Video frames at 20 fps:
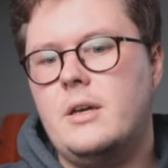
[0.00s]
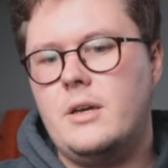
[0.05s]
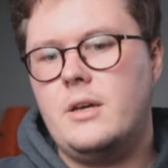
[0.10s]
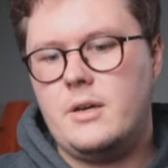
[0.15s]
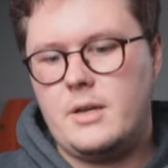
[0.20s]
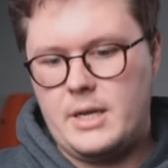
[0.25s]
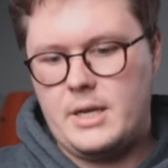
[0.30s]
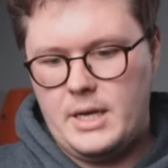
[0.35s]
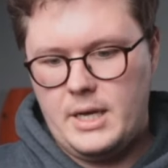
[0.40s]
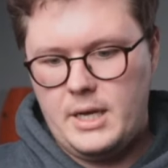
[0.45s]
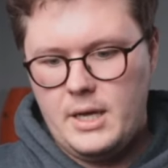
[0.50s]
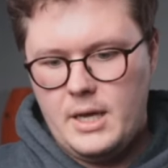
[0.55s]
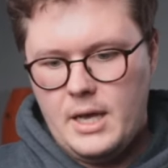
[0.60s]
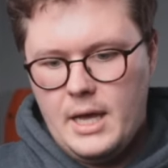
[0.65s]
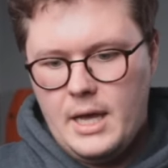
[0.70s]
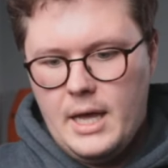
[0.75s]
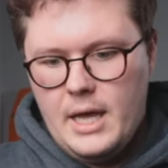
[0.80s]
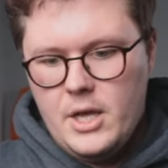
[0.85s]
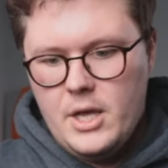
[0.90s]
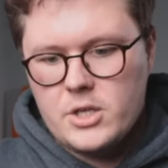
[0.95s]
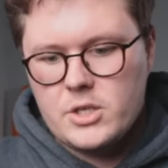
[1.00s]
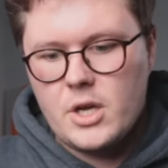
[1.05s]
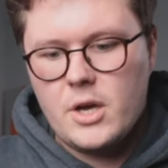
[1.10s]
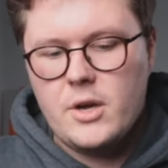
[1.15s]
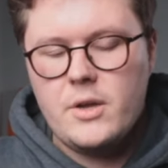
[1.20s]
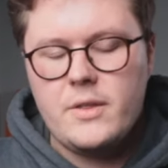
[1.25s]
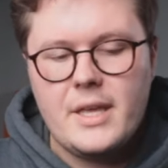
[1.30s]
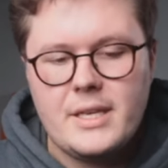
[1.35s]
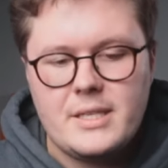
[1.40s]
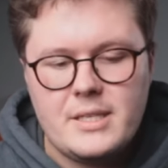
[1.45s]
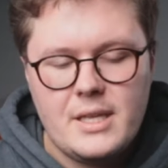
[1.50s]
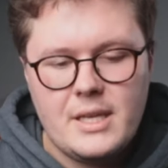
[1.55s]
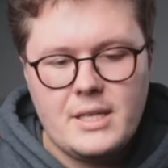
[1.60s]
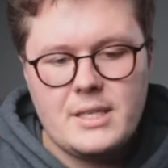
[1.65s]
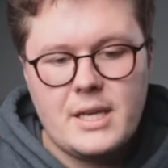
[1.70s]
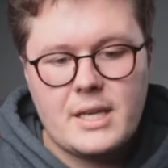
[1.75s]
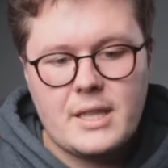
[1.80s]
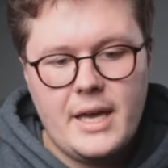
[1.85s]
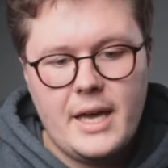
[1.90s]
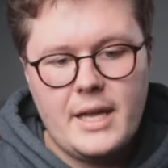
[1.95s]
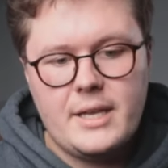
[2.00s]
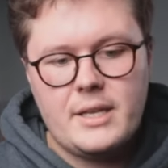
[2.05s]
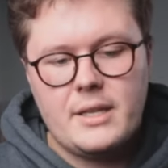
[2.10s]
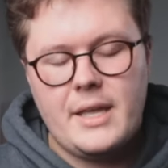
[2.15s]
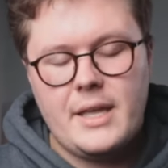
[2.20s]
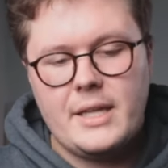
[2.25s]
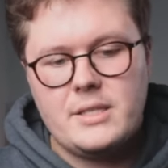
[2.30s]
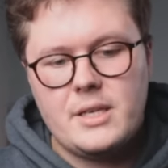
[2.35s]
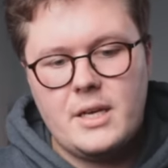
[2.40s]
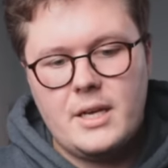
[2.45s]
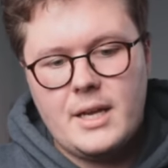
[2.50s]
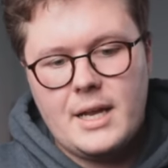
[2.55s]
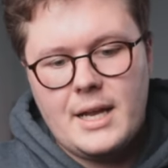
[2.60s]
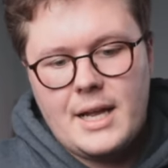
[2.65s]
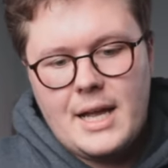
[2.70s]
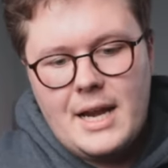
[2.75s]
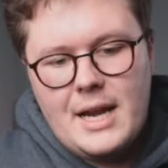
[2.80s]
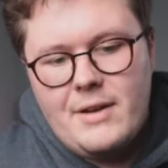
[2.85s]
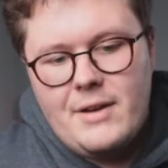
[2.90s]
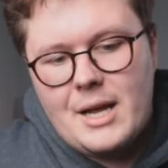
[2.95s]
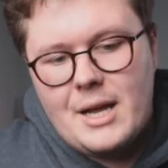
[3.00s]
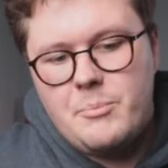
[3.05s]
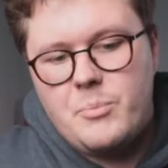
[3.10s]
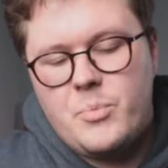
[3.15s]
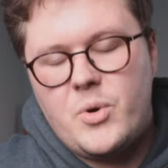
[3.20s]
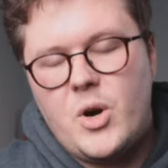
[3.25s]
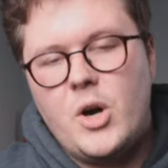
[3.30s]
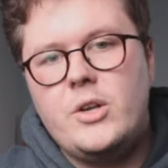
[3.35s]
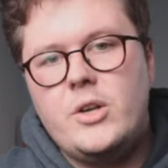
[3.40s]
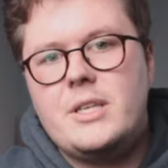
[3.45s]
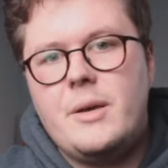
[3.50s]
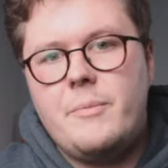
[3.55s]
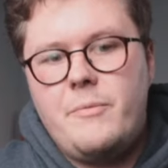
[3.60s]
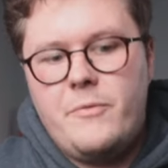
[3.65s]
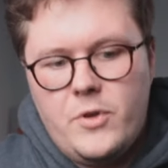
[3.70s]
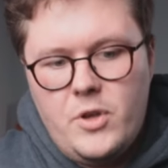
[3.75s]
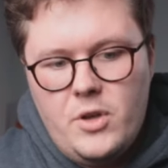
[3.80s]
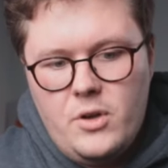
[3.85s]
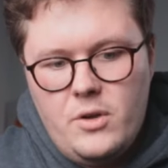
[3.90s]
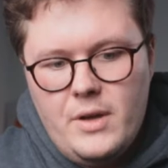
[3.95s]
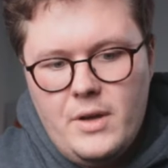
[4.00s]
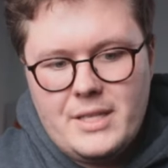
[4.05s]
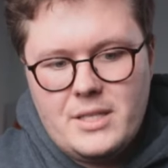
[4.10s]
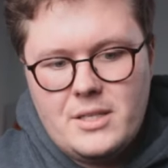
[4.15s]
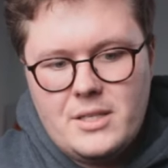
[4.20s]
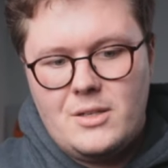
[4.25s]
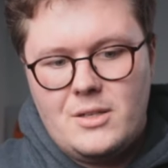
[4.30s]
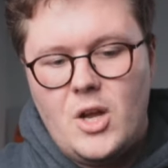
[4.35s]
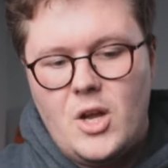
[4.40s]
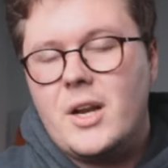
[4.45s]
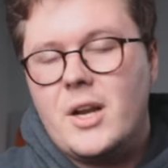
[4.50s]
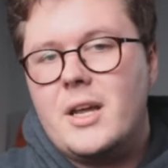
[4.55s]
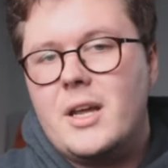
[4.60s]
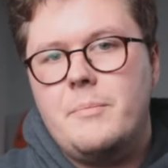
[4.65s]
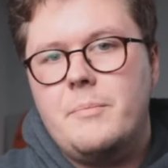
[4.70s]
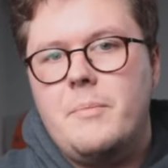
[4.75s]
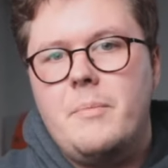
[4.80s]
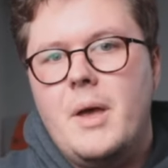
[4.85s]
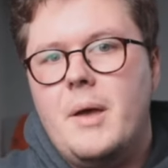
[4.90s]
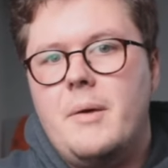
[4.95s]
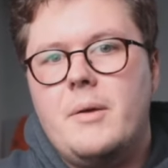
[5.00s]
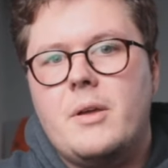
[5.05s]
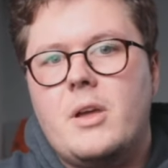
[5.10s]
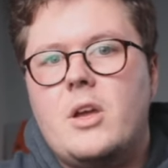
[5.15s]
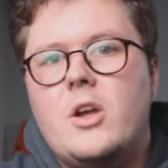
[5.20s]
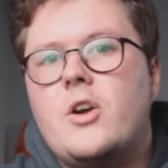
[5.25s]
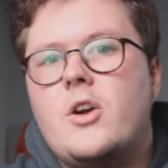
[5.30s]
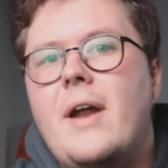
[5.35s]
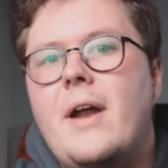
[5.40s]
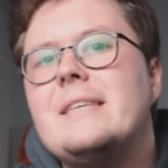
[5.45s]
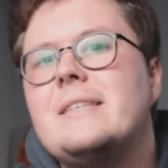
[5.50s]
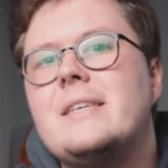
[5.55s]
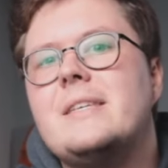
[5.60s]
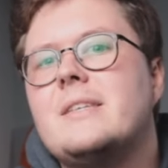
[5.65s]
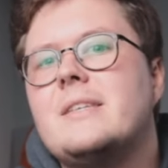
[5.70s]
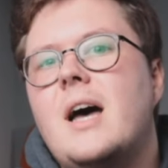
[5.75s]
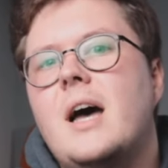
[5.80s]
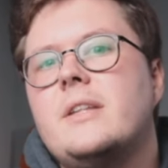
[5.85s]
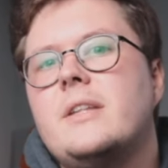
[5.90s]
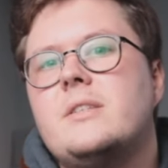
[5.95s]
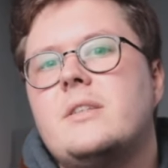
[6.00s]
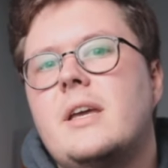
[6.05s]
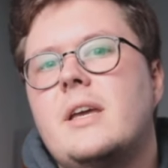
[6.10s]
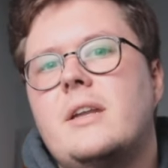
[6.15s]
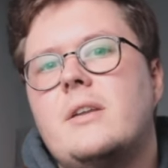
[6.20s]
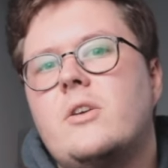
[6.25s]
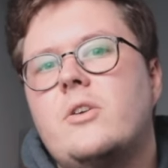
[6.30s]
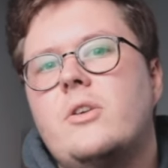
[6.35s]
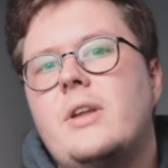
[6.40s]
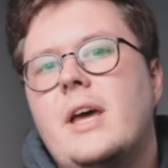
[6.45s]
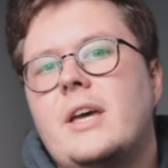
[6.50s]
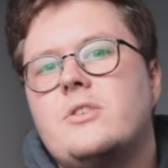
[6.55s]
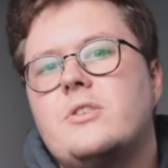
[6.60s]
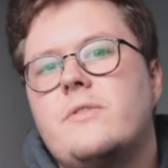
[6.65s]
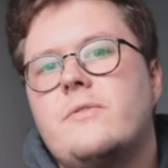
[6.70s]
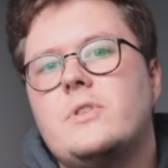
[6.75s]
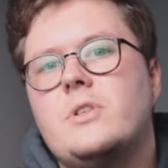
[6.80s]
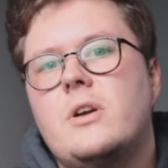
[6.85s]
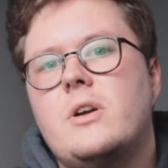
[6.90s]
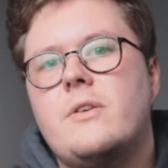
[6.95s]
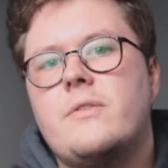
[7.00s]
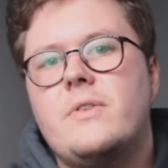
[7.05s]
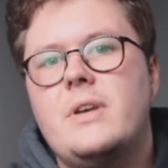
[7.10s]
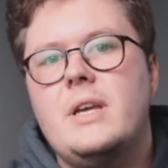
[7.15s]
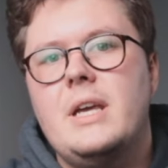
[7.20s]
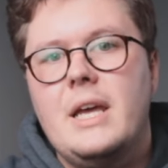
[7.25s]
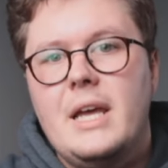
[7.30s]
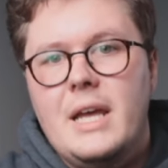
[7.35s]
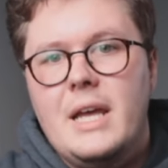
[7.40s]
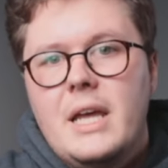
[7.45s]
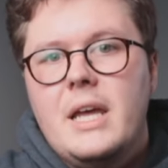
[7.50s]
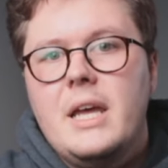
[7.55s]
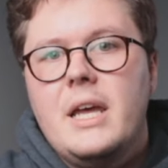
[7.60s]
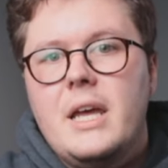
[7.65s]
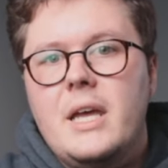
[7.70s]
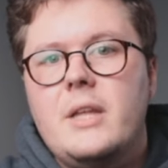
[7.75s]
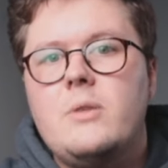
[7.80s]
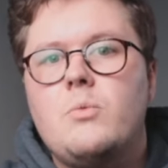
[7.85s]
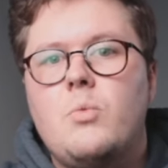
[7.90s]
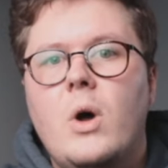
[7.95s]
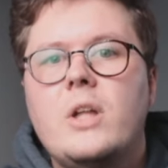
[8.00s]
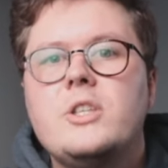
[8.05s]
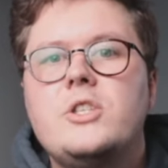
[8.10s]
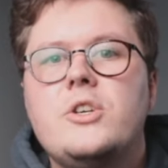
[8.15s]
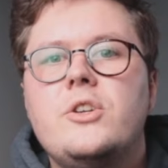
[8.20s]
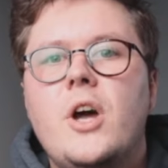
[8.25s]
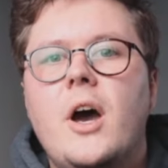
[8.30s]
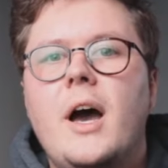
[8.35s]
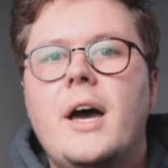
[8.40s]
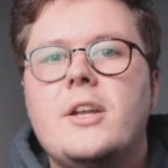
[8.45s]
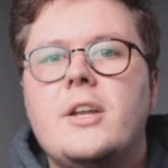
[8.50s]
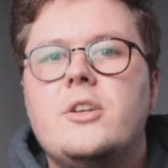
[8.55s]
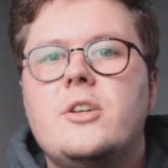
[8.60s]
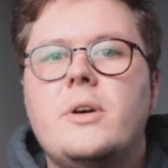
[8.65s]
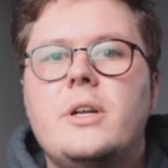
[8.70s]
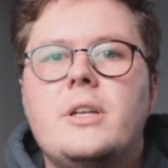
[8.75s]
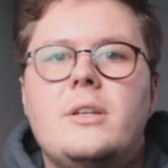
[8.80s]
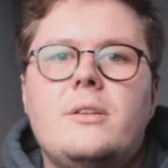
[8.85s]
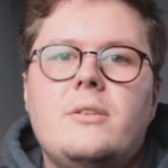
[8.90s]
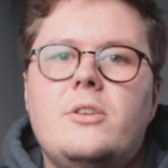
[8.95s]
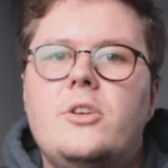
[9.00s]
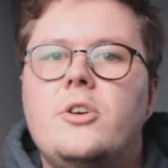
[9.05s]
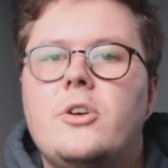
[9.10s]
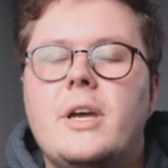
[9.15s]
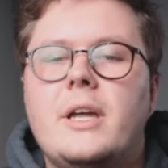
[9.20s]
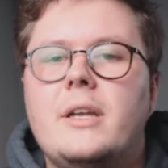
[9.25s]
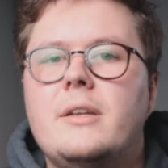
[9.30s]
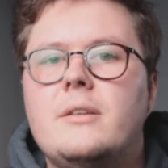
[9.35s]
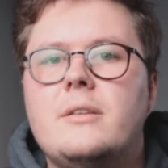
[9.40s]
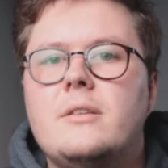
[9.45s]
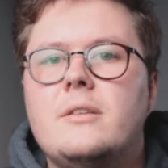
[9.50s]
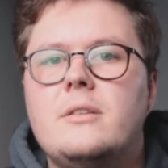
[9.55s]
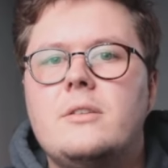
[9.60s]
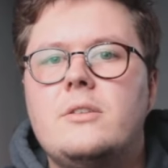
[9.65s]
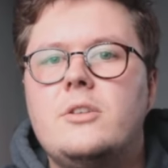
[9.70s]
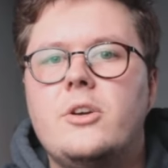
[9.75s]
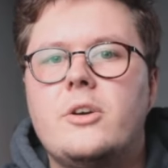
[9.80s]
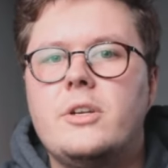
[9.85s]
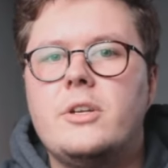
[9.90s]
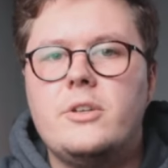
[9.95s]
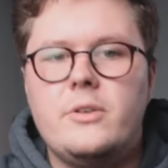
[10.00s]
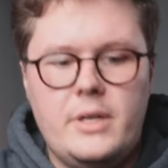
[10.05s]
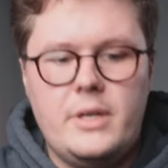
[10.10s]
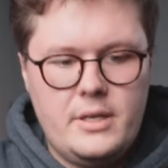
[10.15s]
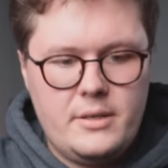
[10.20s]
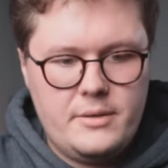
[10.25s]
okay? So there's things like that. That's a kind of like pro tip for you. It's not a crazy science to get good astrophotography. Once you know how to do it, you can do it.